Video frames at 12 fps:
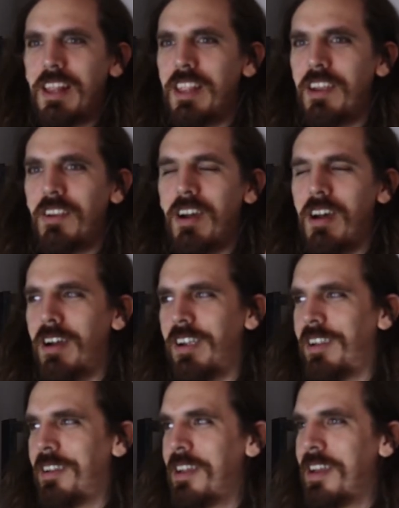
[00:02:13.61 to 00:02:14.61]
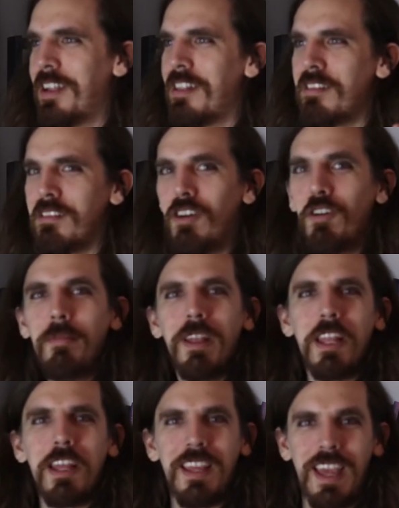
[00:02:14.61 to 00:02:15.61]
There are so
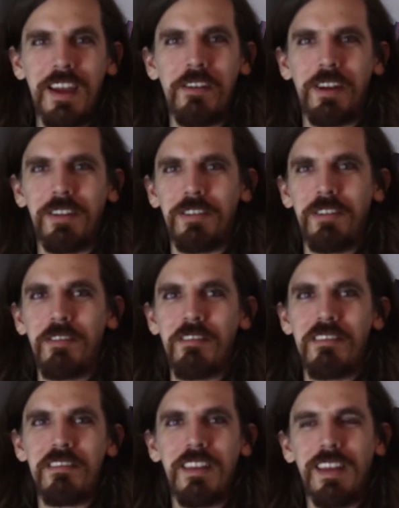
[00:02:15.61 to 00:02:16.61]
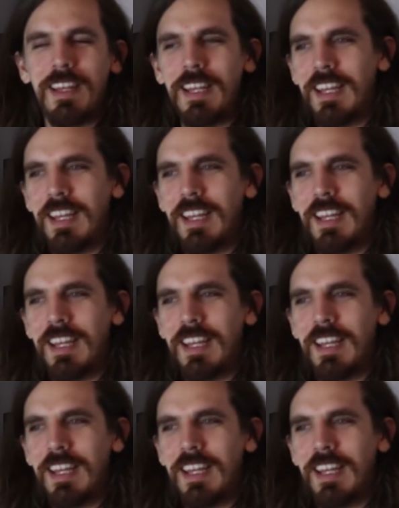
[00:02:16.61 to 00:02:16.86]
many characters